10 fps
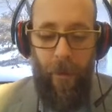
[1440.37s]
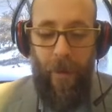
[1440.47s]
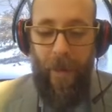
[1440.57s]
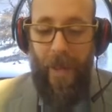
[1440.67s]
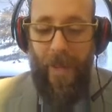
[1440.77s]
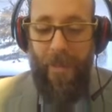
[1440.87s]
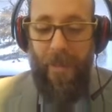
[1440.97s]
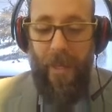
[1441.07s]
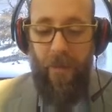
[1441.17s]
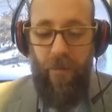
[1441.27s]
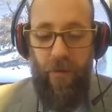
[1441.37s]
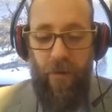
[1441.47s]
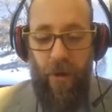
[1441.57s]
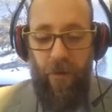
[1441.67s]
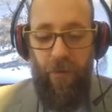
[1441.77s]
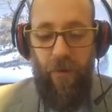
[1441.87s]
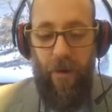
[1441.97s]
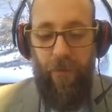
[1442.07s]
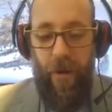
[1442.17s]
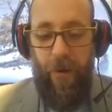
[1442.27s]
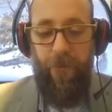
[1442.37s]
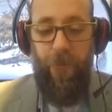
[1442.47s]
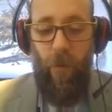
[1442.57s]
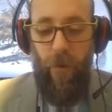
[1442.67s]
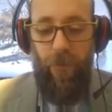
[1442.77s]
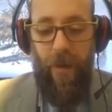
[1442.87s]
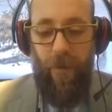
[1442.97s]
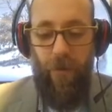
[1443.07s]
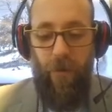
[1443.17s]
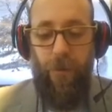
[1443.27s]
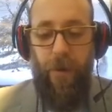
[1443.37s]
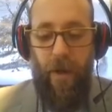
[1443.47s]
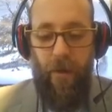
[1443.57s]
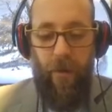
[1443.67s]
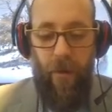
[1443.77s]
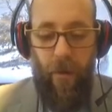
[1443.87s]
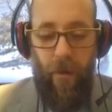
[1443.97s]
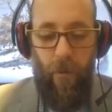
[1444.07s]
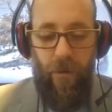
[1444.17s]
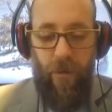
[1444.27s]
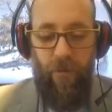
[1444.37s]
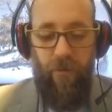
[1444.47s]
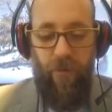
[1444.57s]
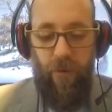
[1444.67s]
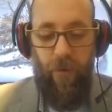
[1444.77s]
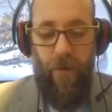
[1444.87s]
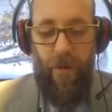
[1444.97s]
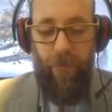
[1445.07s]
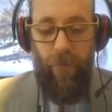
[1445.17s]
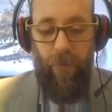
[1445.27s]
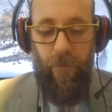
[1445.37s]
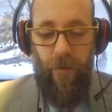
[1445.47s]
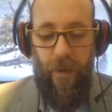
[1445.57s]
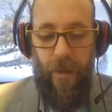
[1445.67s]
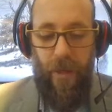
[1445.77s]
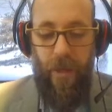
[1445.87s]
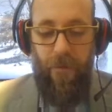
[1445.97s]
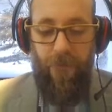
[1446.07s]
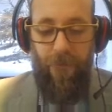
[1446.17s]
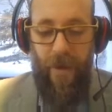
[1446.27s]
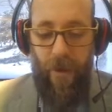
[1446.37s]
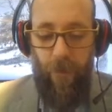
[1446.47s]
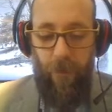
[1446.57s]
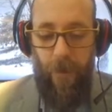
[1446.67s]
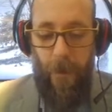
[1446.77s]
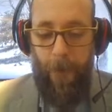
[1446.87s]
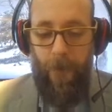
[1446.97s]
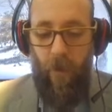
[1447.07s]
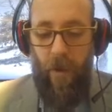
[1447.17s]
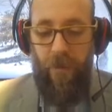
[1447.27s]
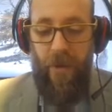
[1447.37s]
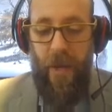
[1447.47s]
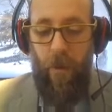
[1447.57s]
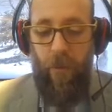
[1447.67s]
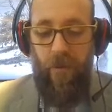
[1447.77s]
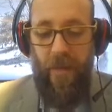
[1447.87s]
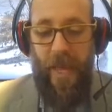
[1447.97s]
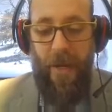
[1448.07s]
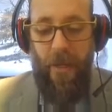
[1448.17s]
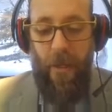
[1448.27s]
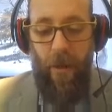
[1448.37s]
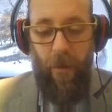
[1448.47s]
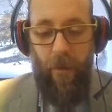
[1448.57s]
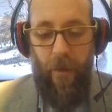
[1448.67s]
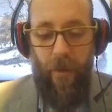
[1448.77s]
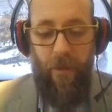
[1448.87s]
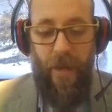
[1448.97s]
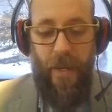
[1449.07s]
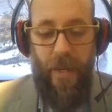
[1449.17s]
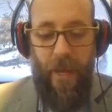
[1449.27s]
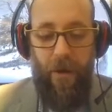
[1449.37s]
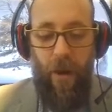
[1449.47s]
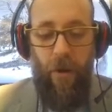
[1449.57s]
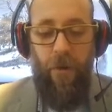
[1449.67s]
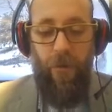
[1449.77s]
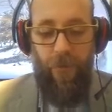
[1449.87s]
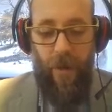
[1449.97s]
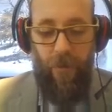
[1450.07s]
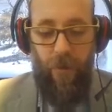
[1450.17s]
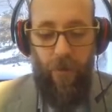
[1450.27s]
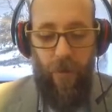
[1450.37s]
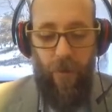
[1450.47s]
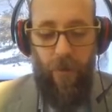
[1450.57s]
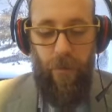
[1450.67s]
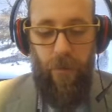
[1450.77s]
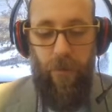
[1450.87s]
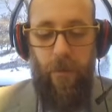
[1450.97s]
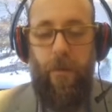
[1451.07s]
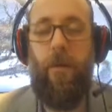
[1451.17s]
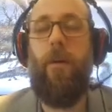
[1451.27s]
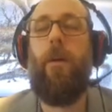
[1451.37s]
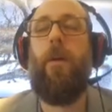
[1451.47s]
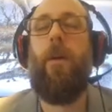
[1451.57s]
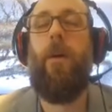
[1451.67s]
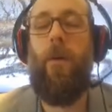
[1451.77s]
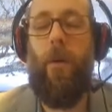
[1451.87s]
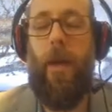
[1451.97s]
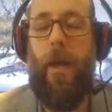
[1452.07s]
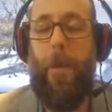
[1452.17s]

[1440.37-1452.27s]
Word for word: Highly as the dog driver had forevalued Buck with his two devils, he found, while the day was yet young, that he had undervalued. Okay.